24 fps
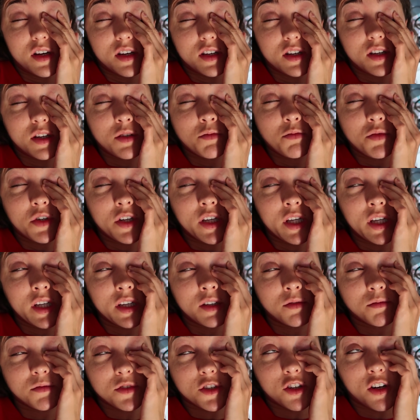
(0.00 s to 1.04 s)
I keep waking
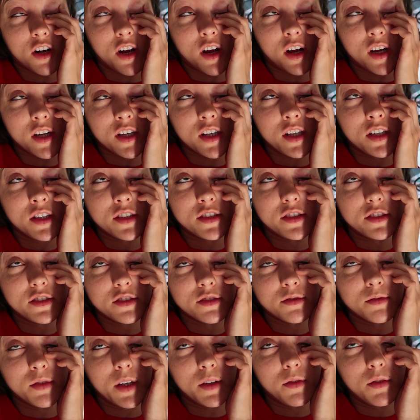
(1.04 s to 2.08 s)
up groggy, so
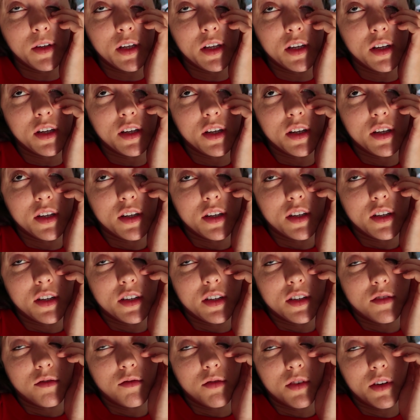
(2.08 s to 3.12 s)
maybe
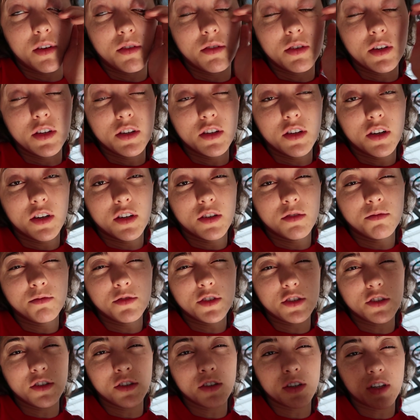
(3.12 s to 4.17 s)

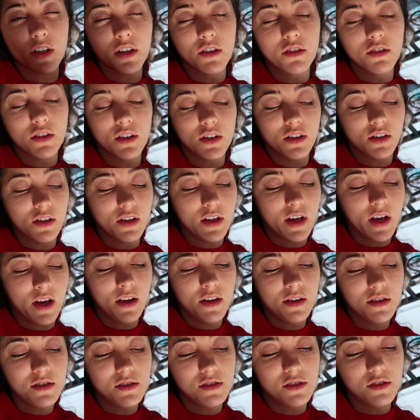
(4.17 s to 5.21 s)
alarms don't get rid of
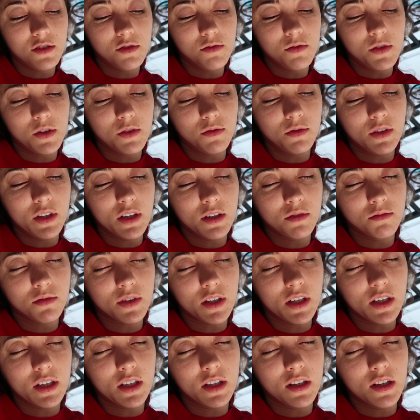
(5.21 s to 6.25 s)
that, or maybe I'm
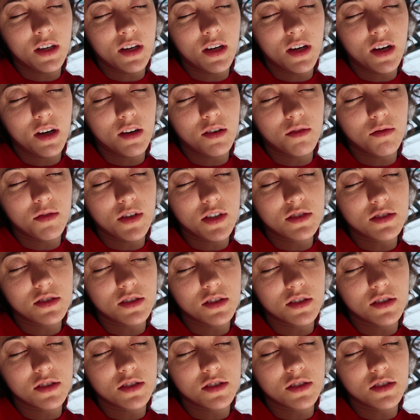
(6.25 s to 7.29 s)
getting it out of my
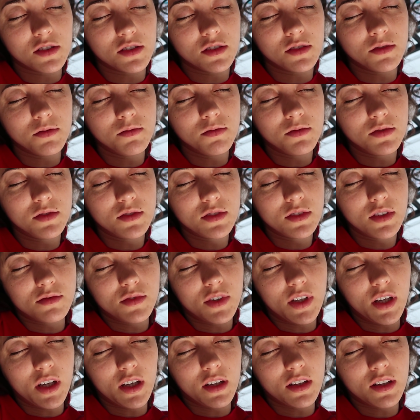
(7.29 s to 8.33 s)
system.
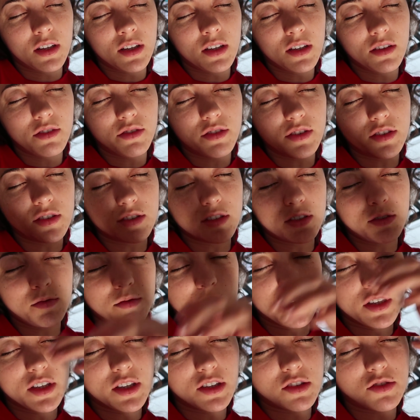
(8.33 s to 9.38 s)
Yeah, I think I fell asleep
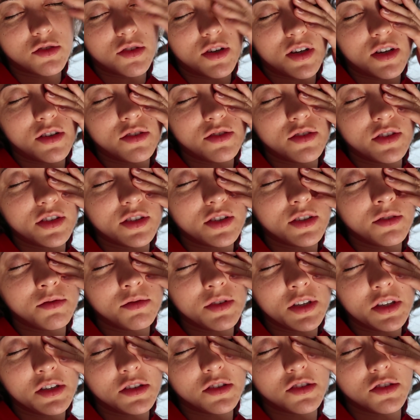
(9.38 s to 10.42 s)
at like 12 or
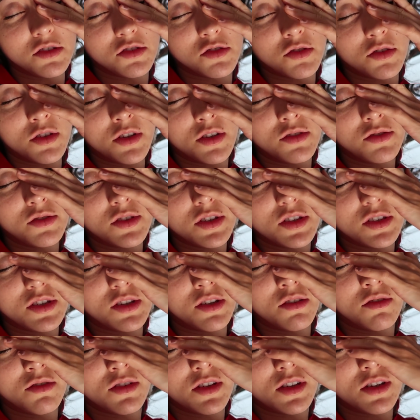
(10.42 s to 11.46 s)
something, so 12 to
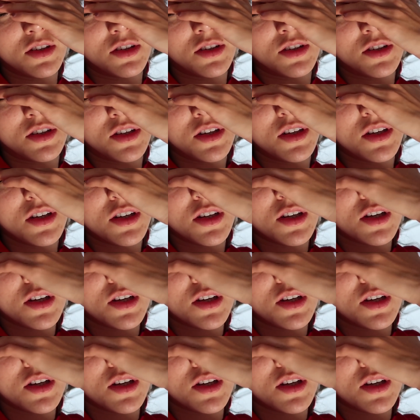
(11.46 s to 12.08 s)
7:30.